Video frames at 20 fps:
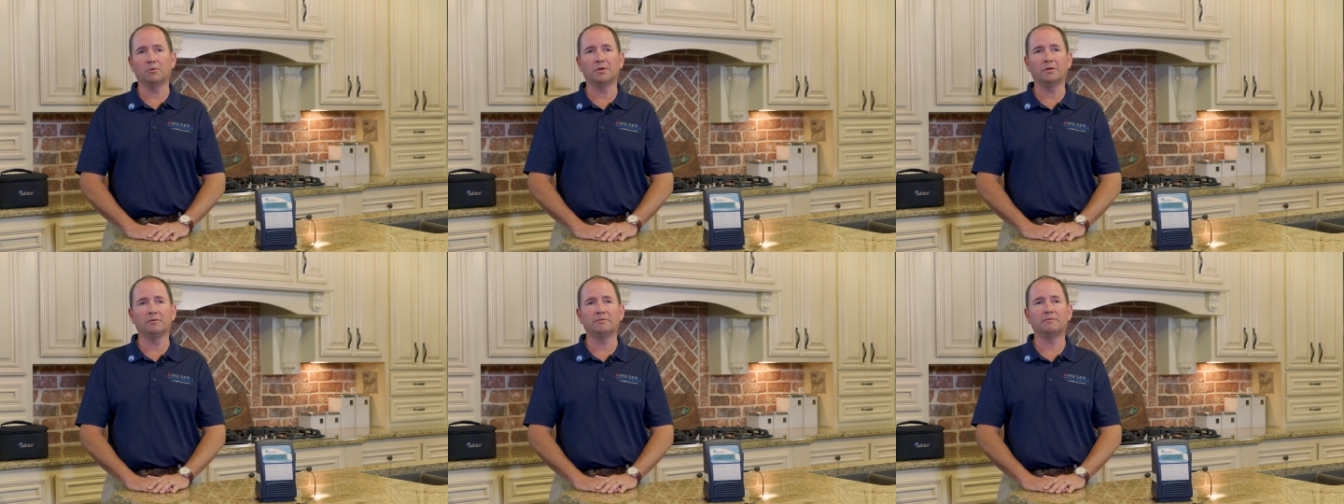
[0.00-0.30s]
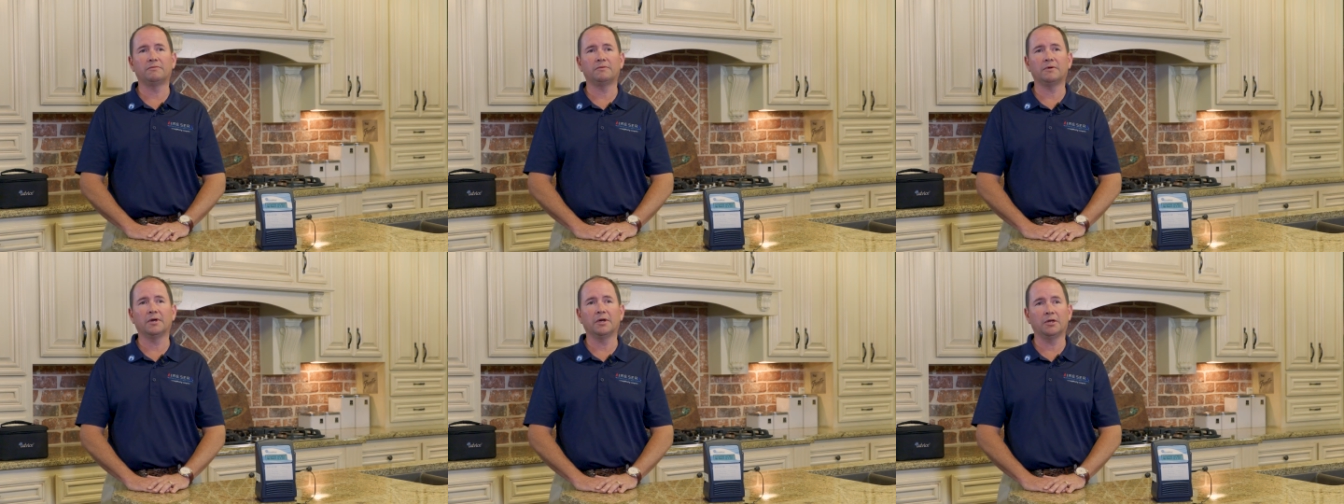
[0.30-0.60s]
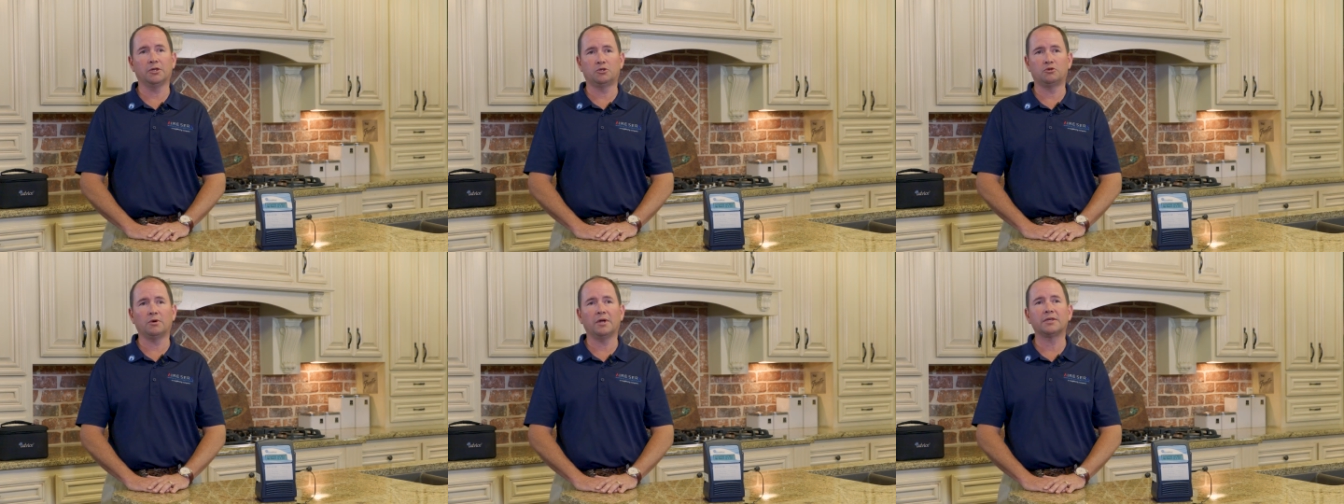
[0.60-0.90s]
we've uh,
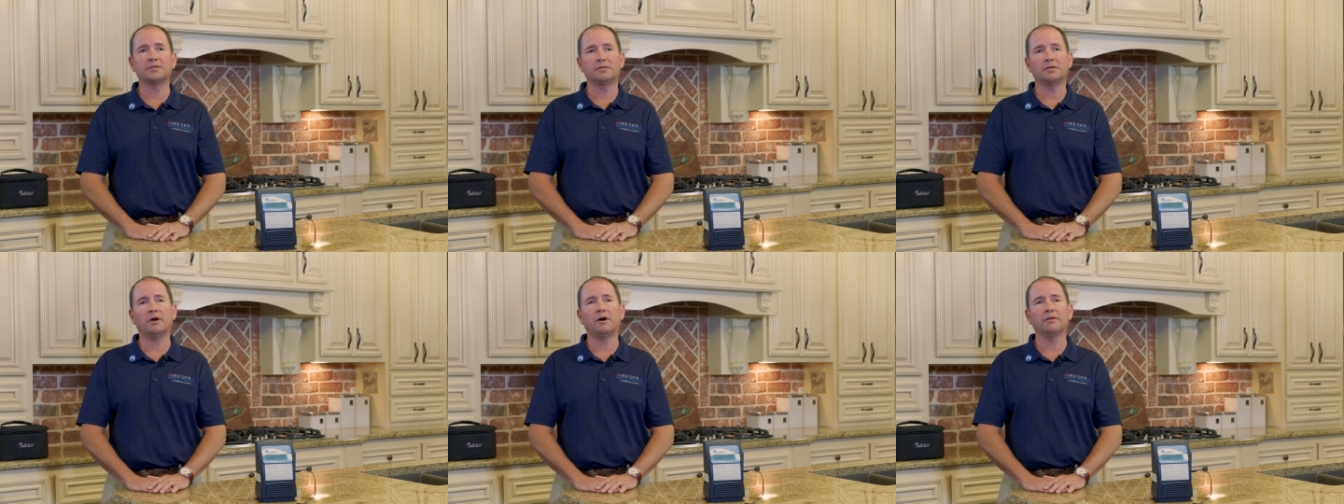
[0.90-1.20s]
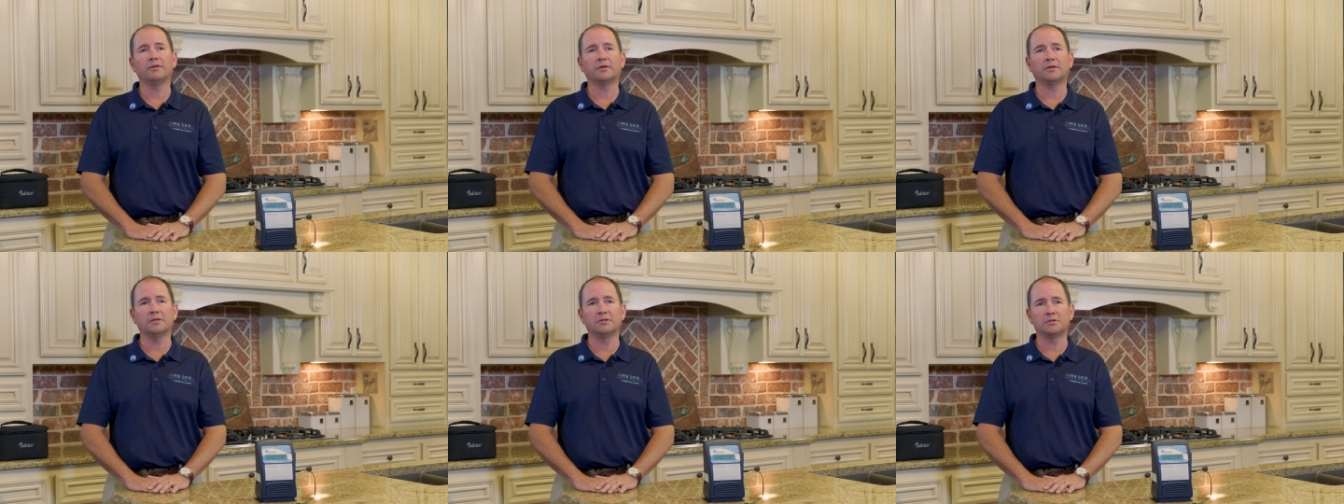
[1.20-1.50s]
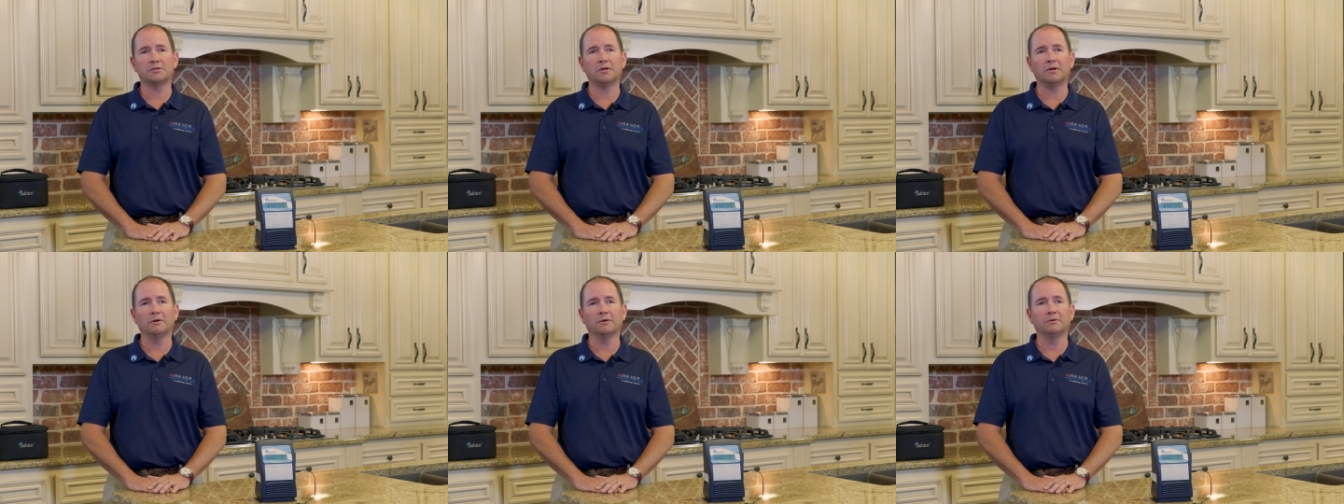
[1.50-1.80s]
addressed all the
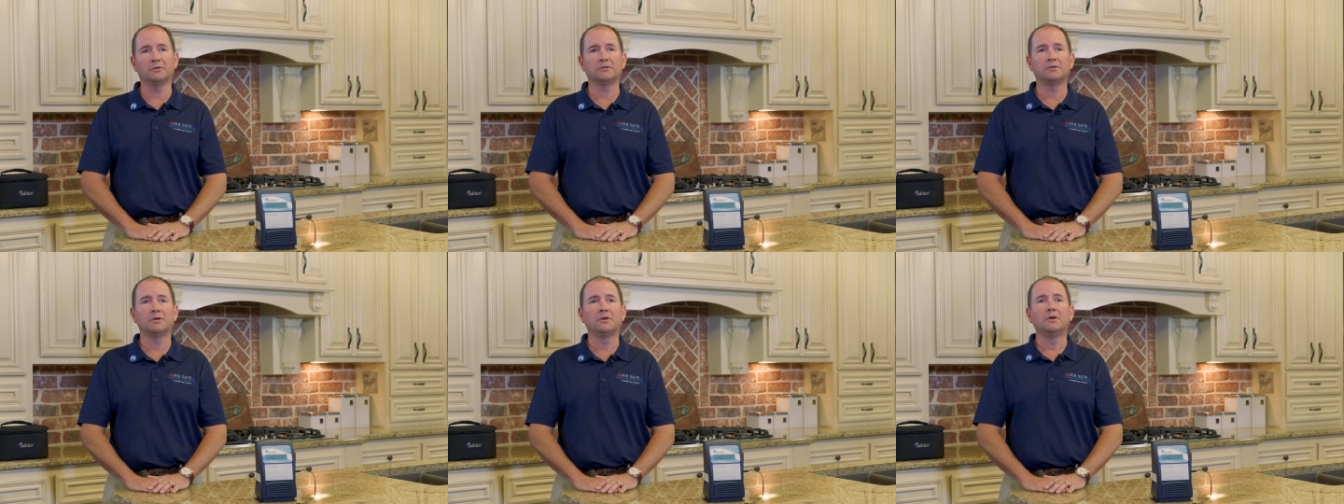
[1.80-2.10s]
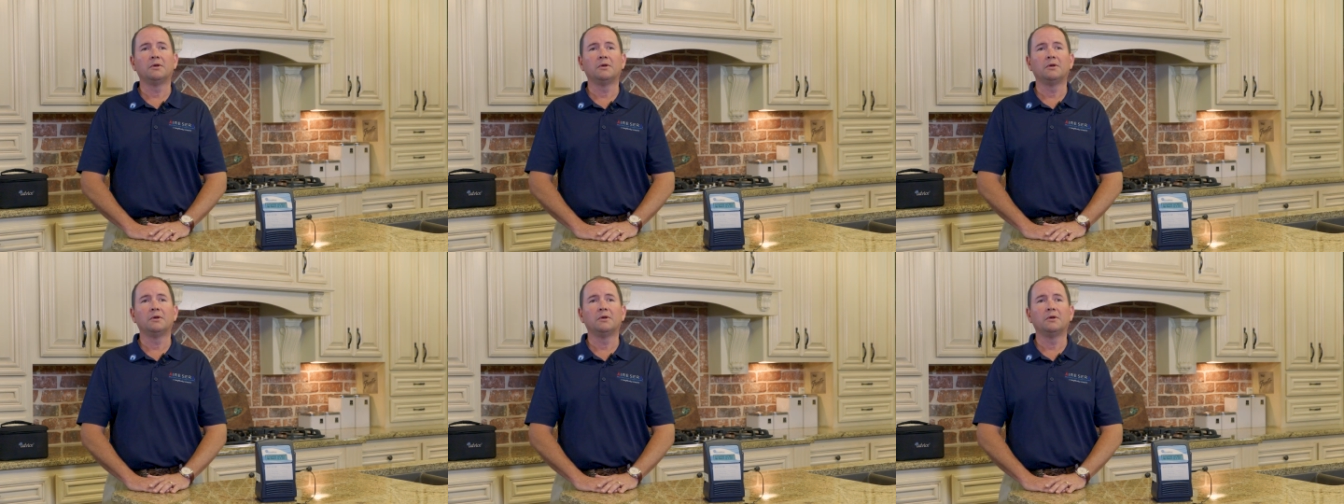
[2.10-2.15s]
concerns.